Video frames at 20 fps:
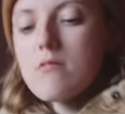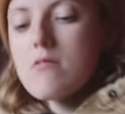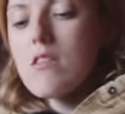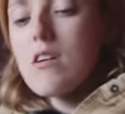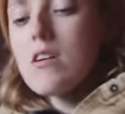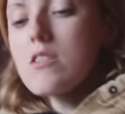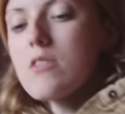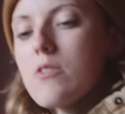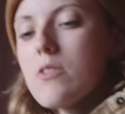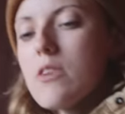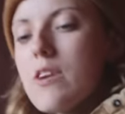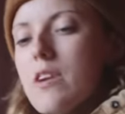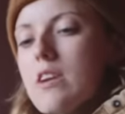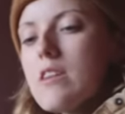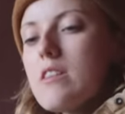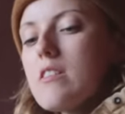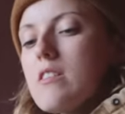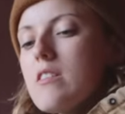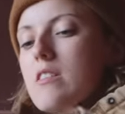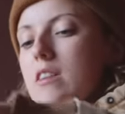
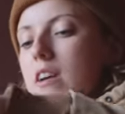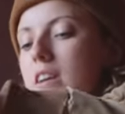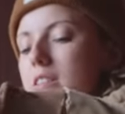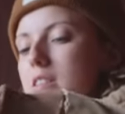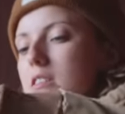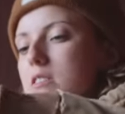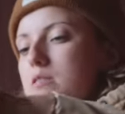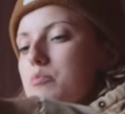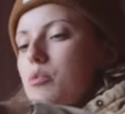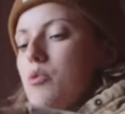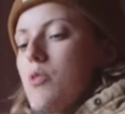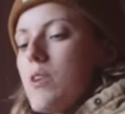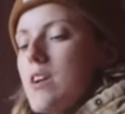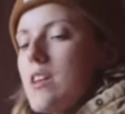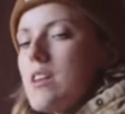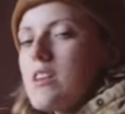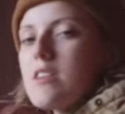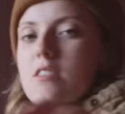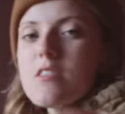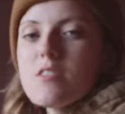annoyed at this
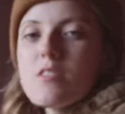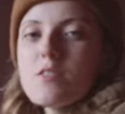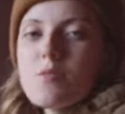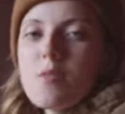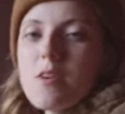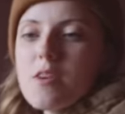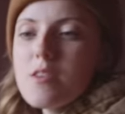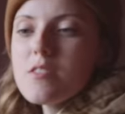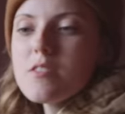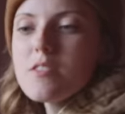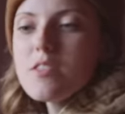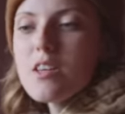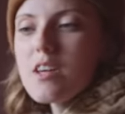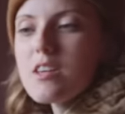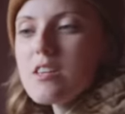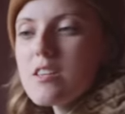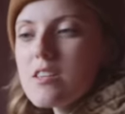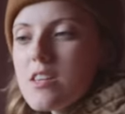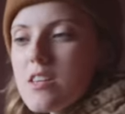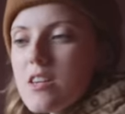point. He doesn't want to
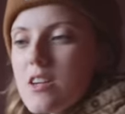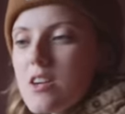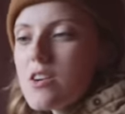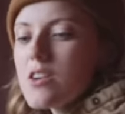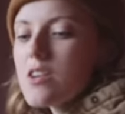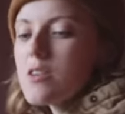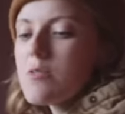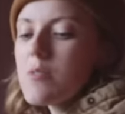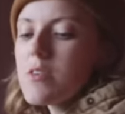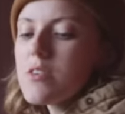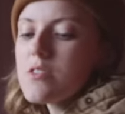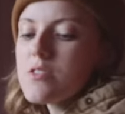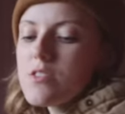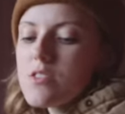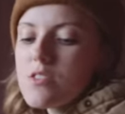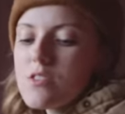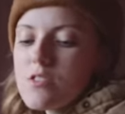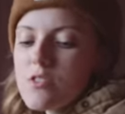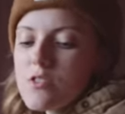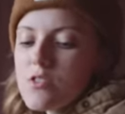stand in here. He wants
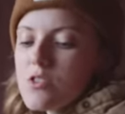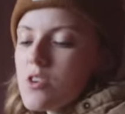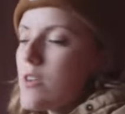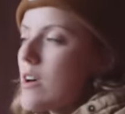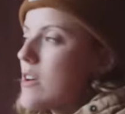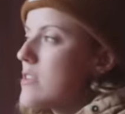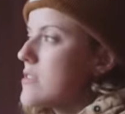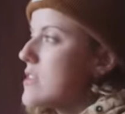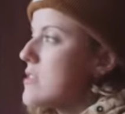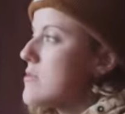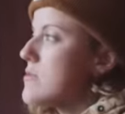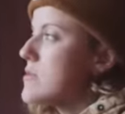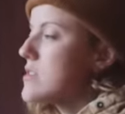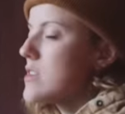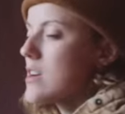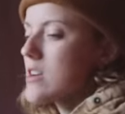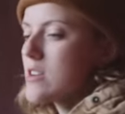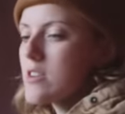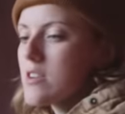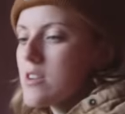to just go out and eat with
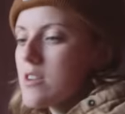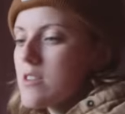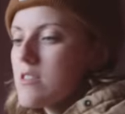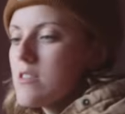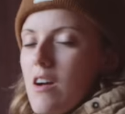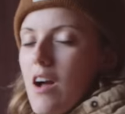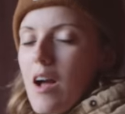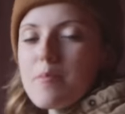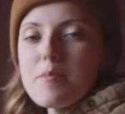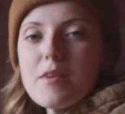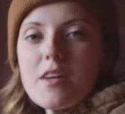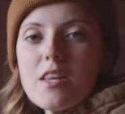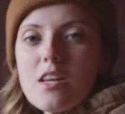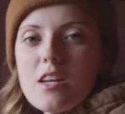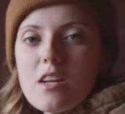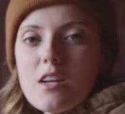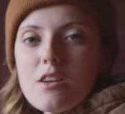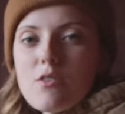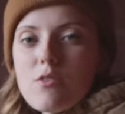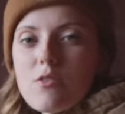Tucker. I'm
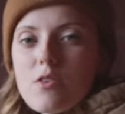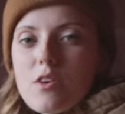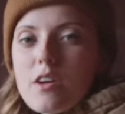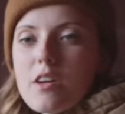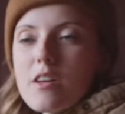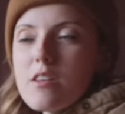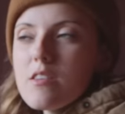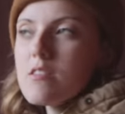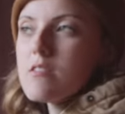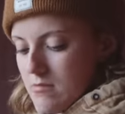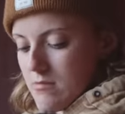getting annoyed.